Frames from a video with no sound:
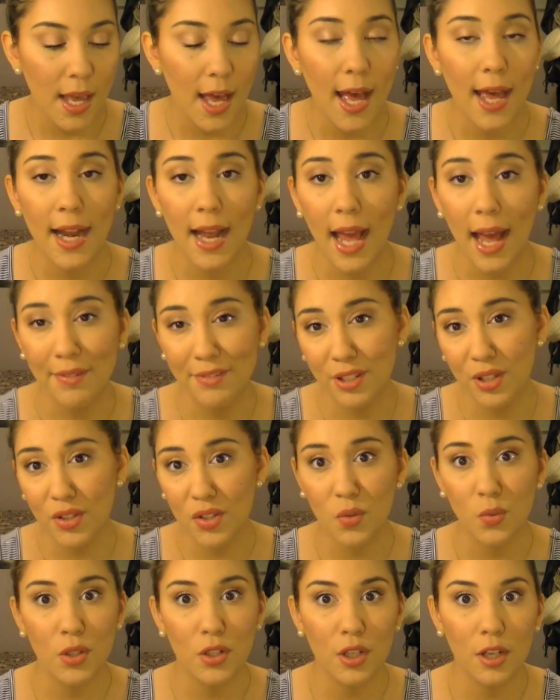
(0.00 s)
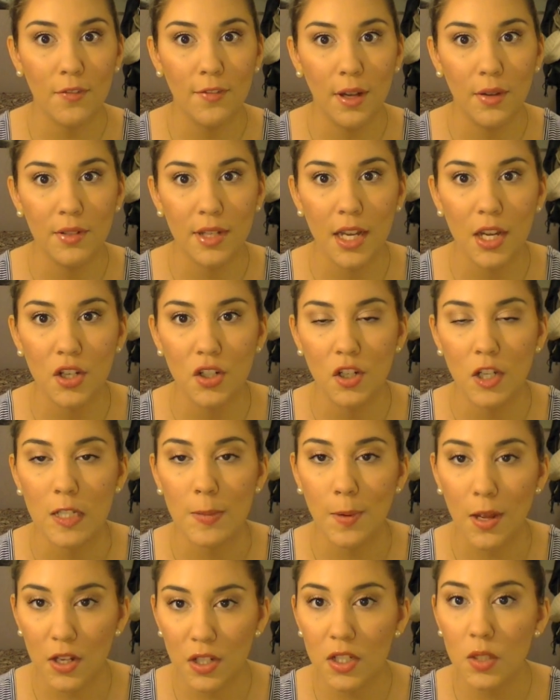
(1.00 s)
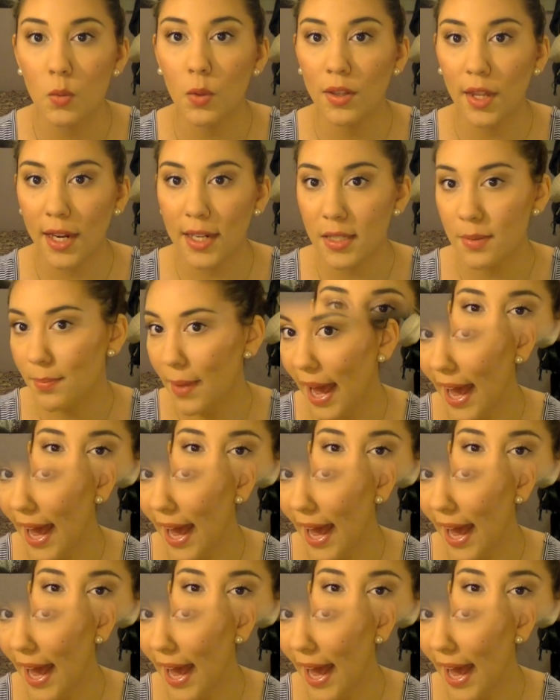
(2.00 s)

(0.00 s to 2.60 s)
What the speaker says: And I have to use a really good foundation, especially one that is matte.